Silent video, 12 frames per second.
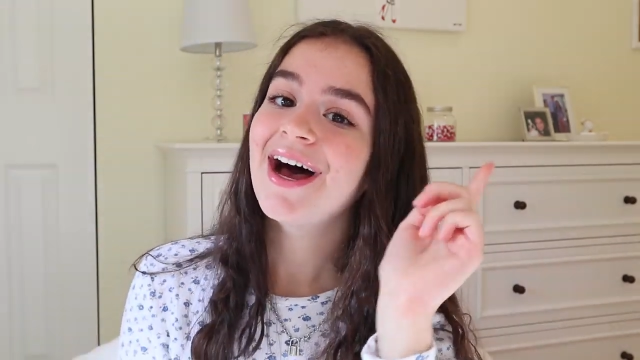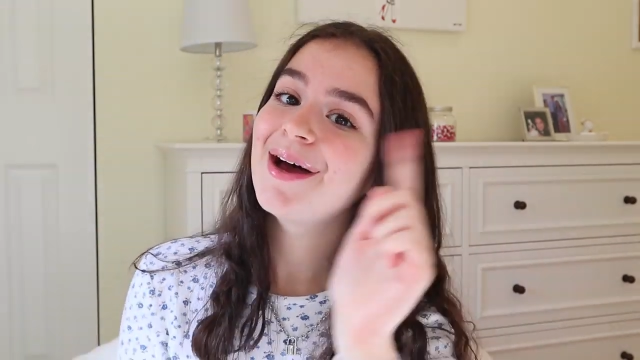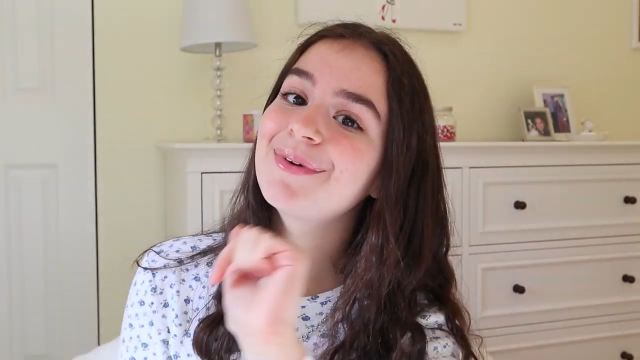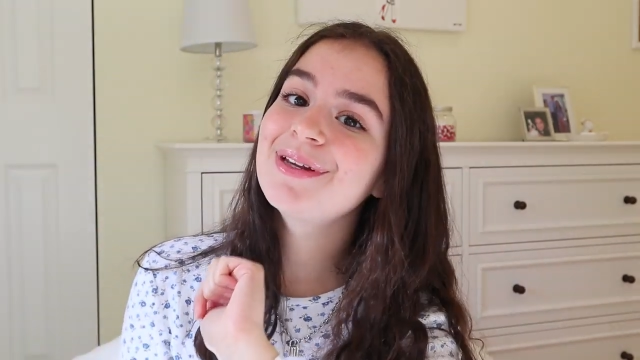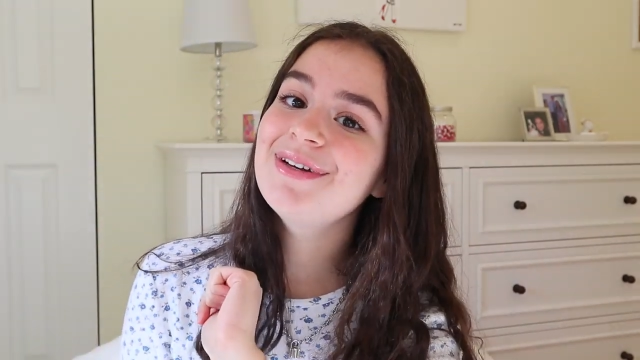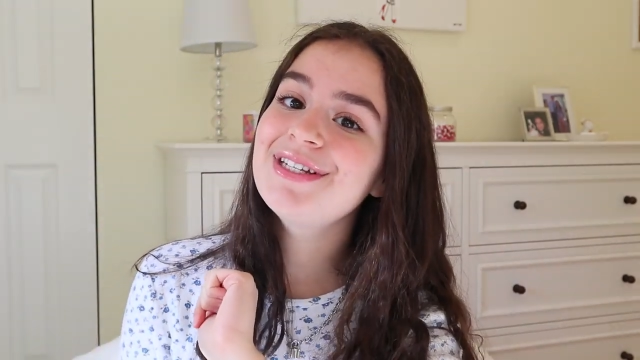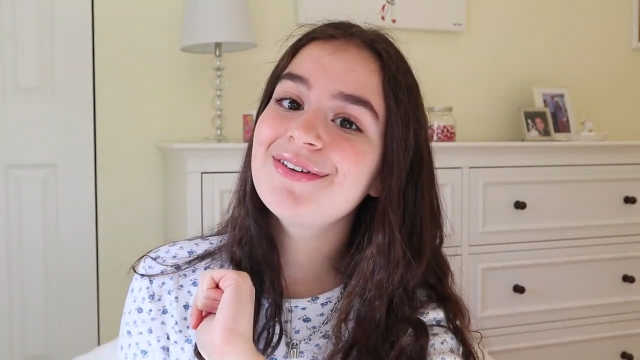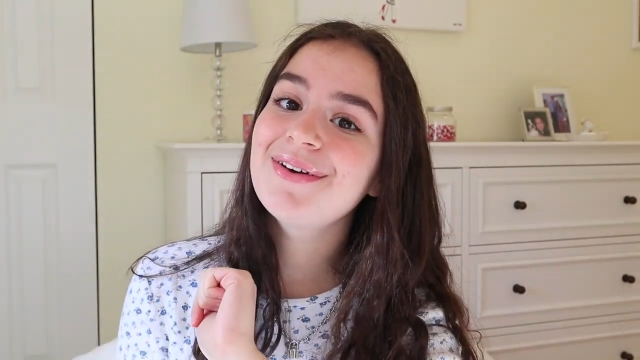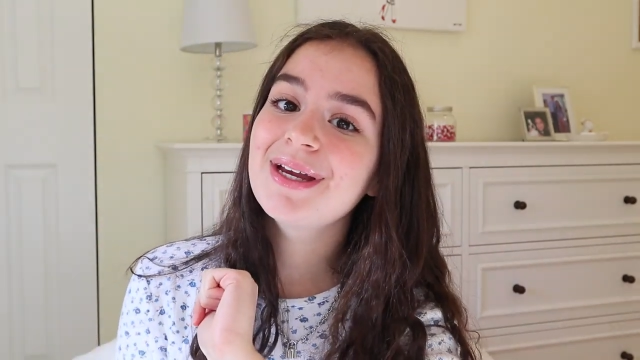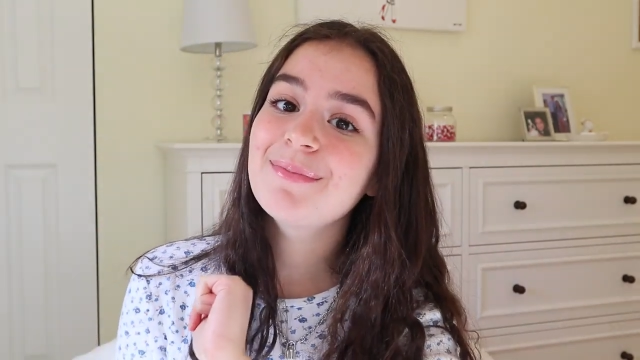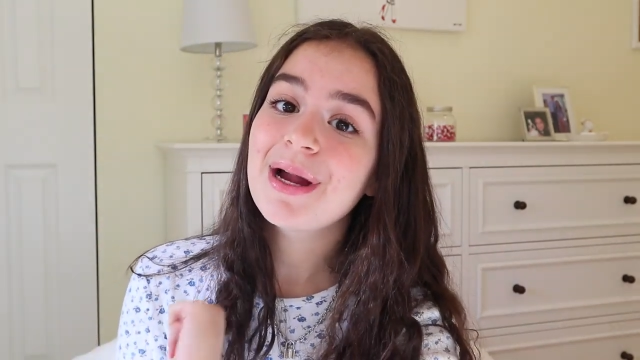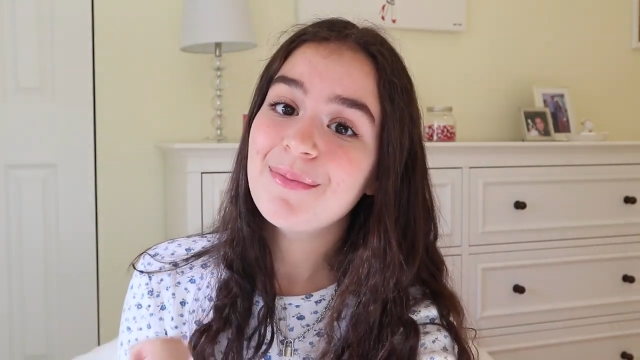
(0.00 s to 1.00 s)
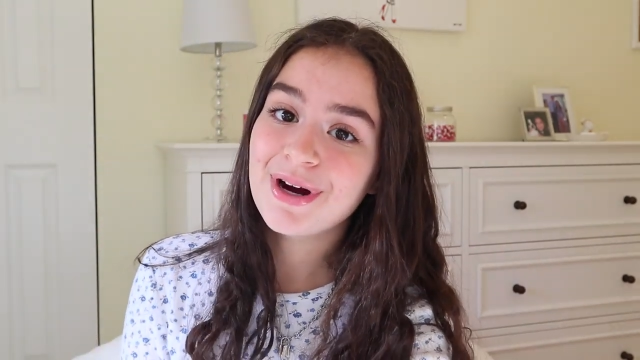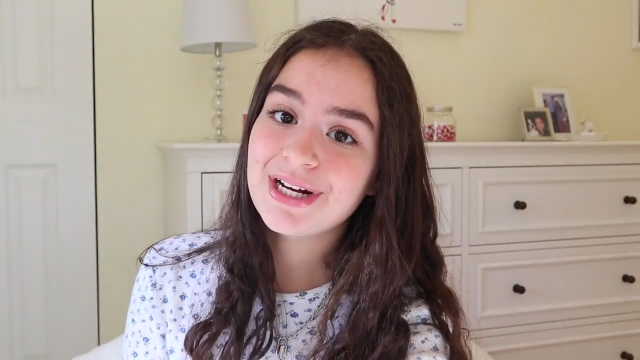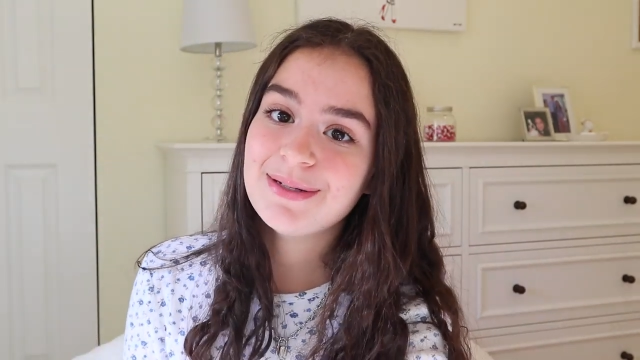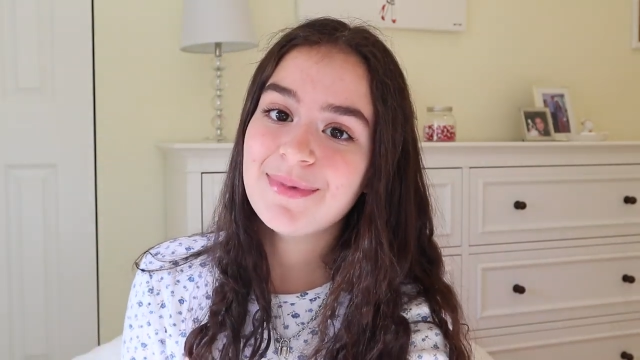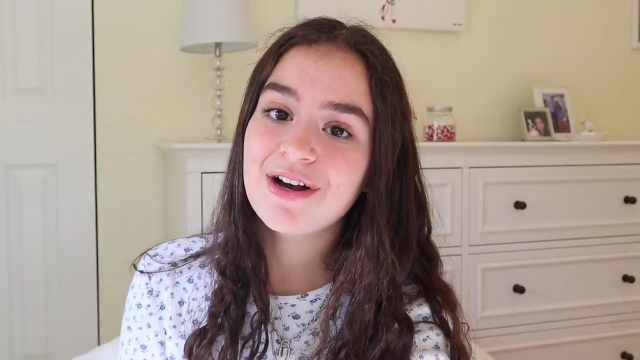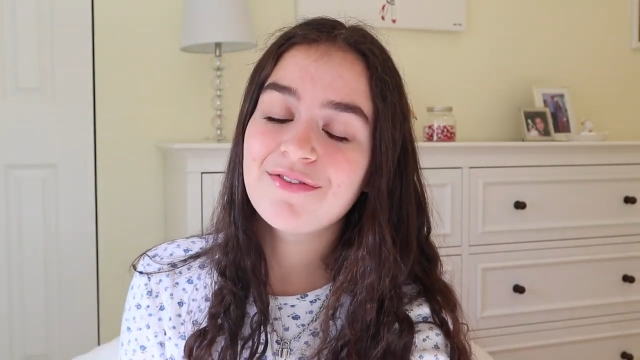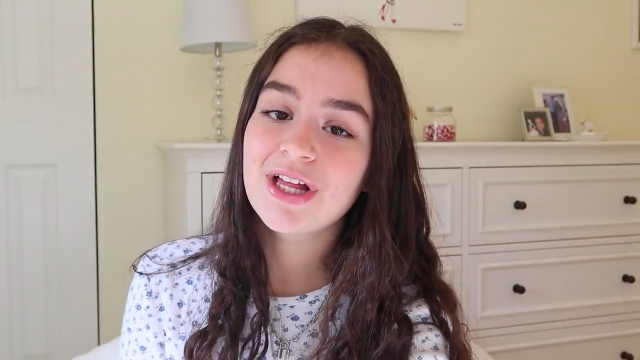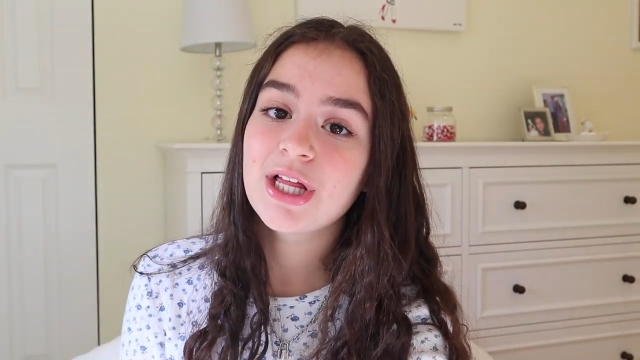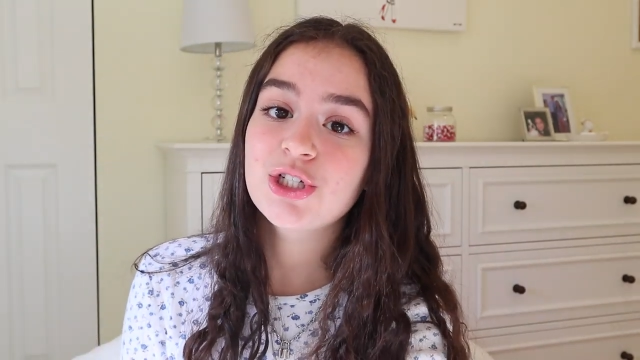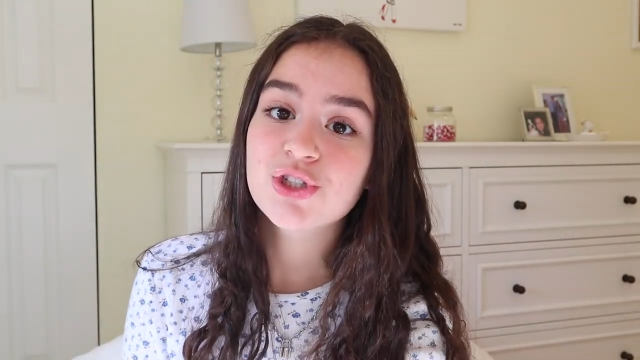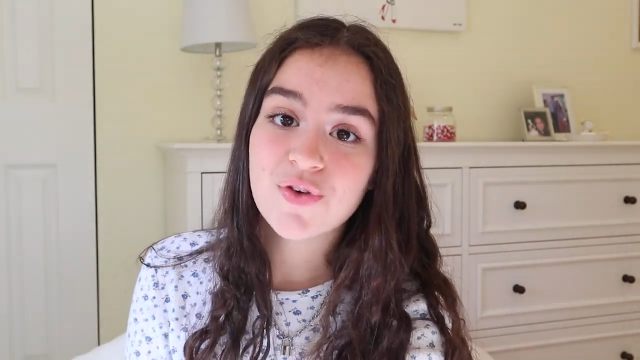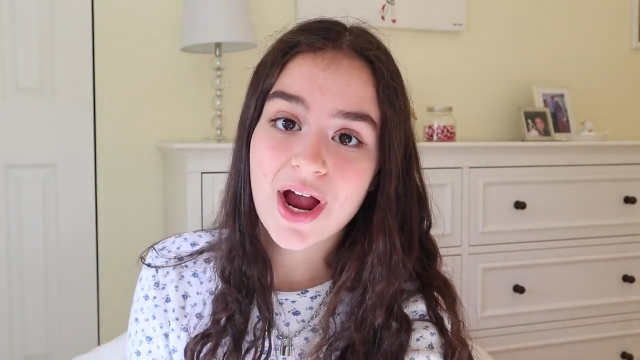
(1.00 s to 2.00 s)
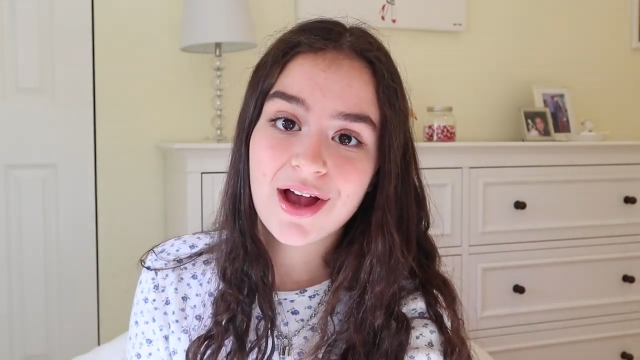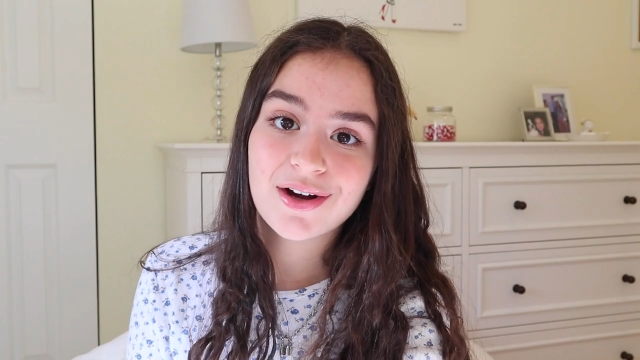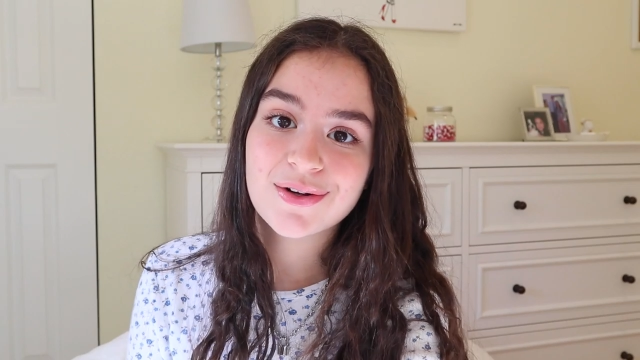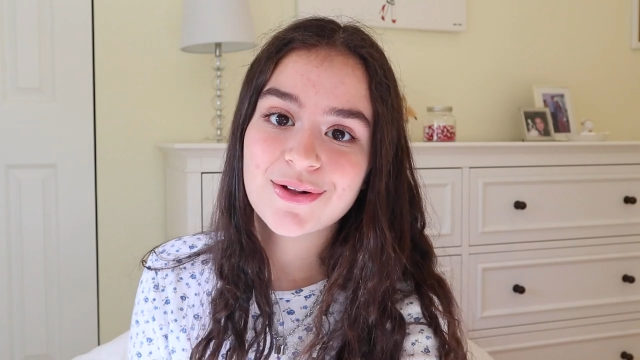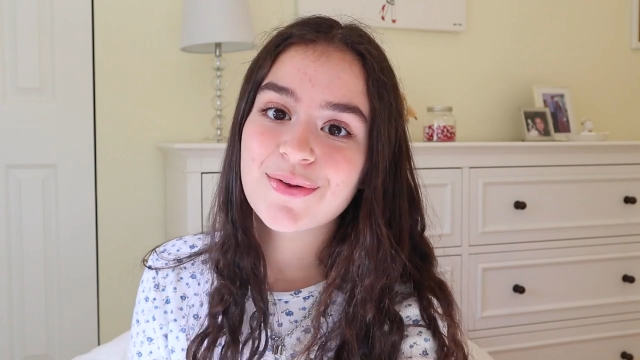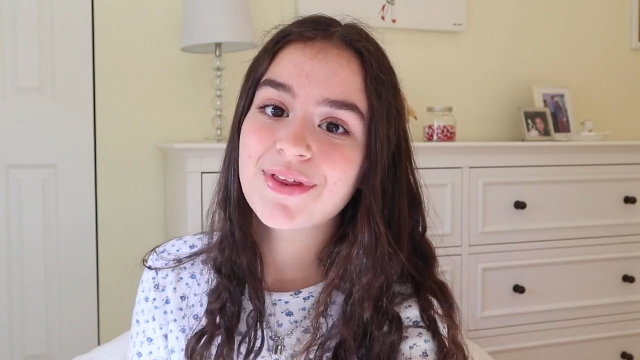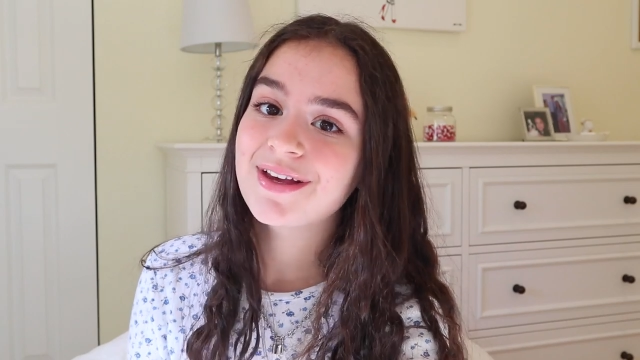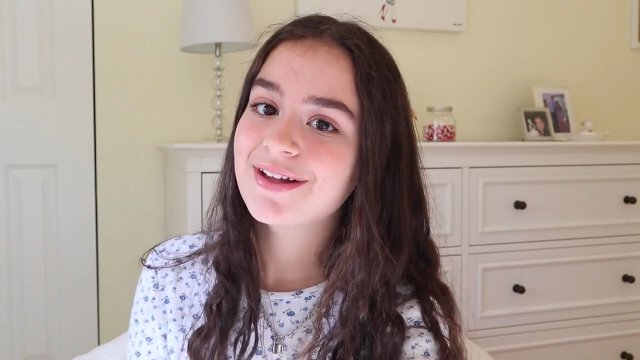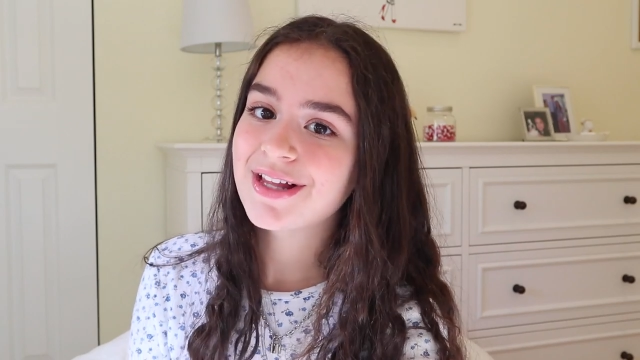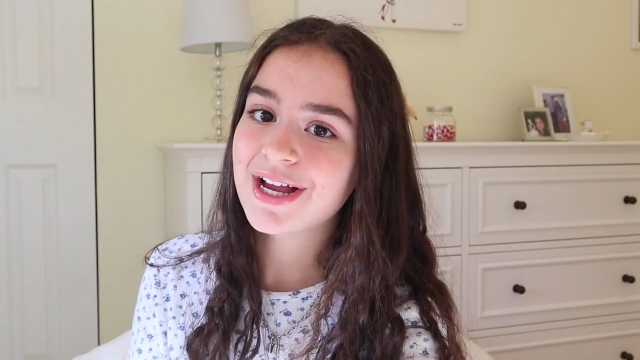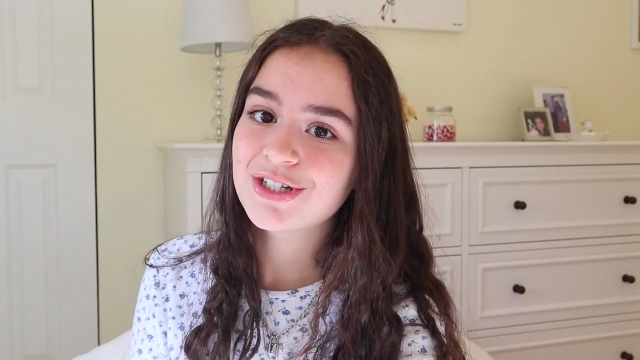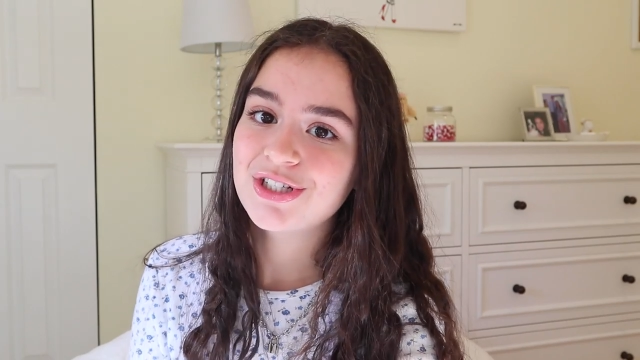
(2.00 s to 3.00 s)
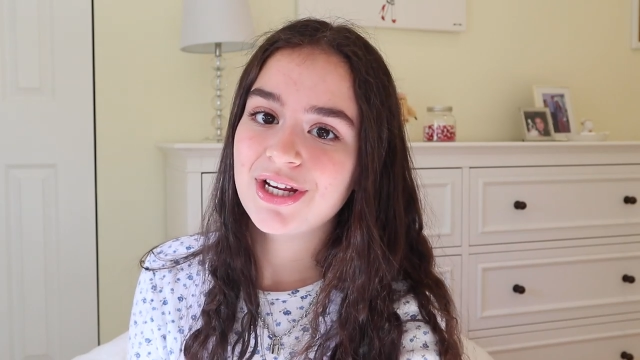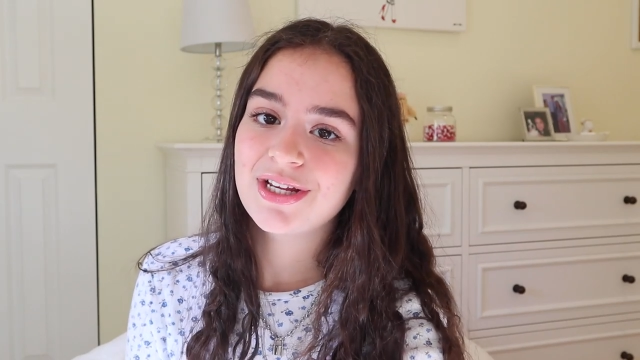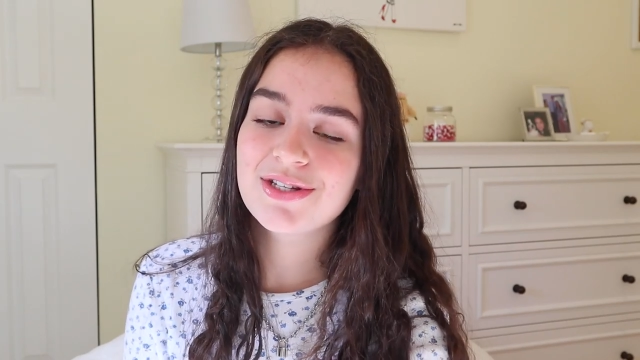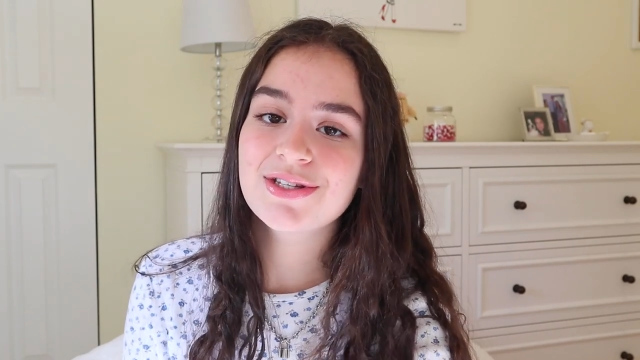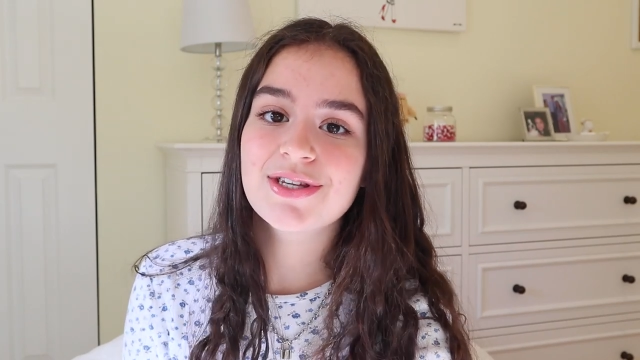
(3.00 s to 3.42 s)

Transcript: I'm going to be doing my Brandy Melville try-on clothing collection.